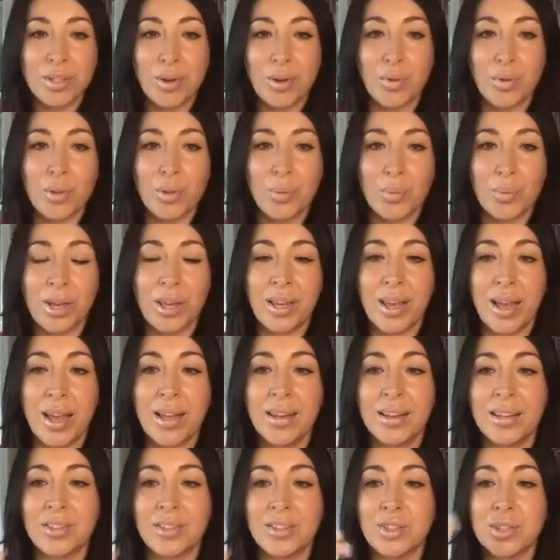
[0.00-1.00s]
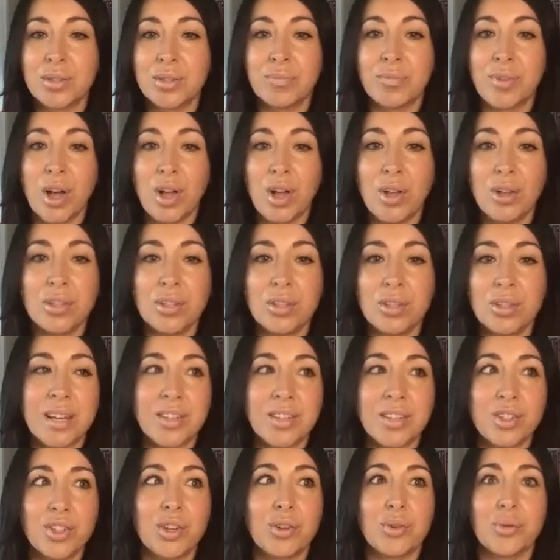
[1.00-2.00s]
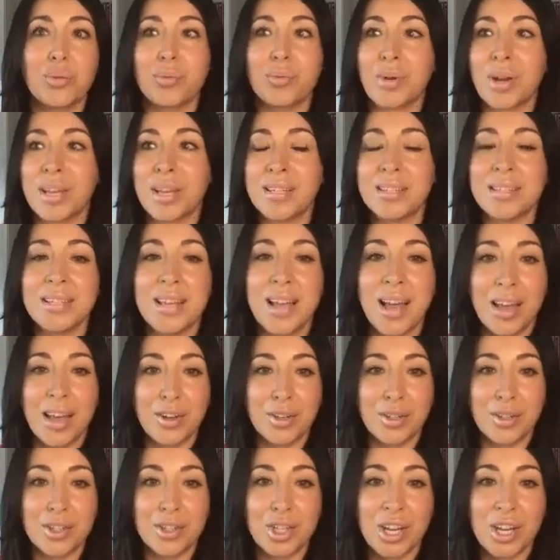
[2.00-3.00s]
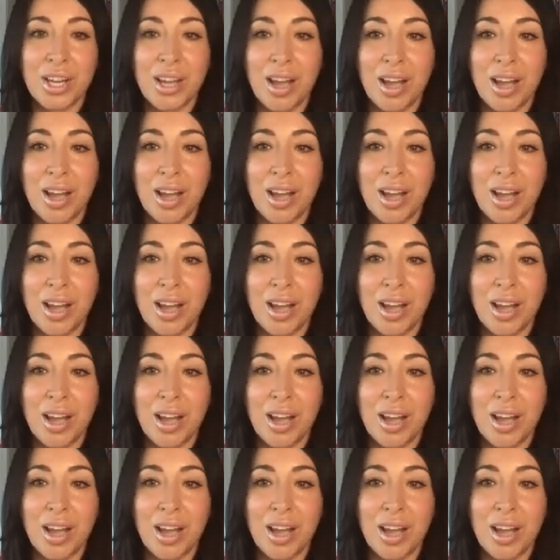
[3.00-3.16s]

over the weekend and just felt such a crazy energy.